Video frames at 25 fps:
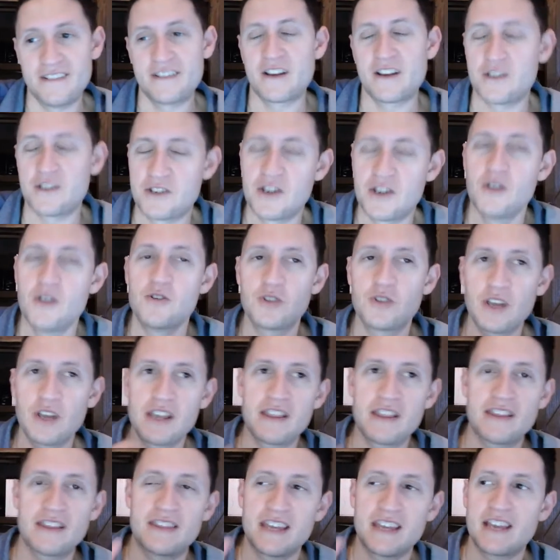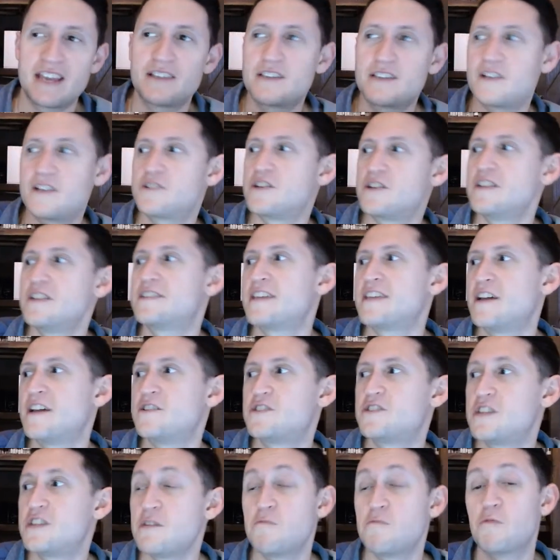Because usually the things that she
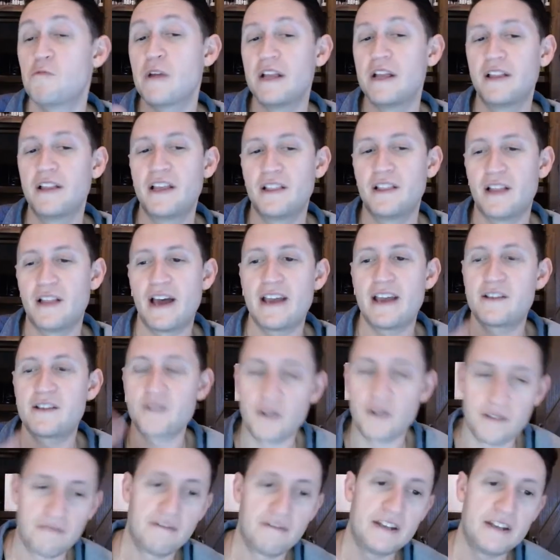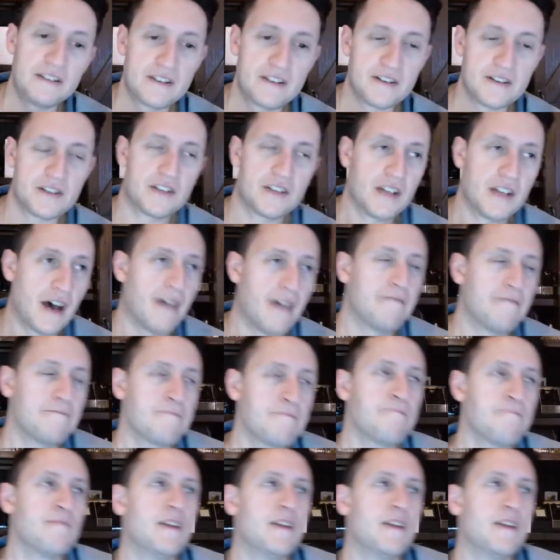says she really likes are the vintage stuff.